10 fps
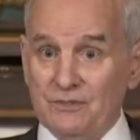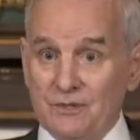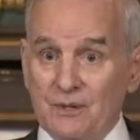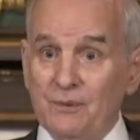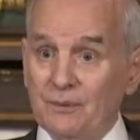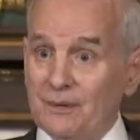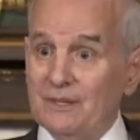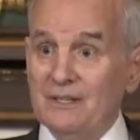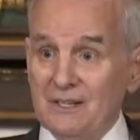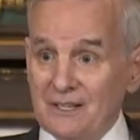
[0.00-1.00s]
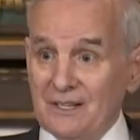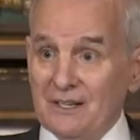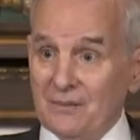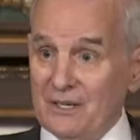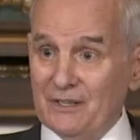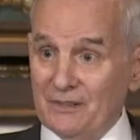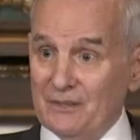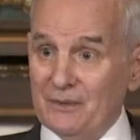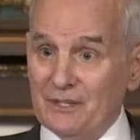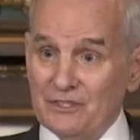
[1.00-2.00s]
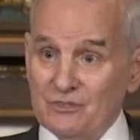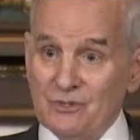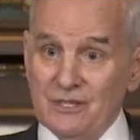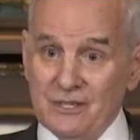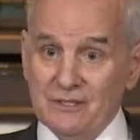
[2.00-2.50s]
implement immediately because we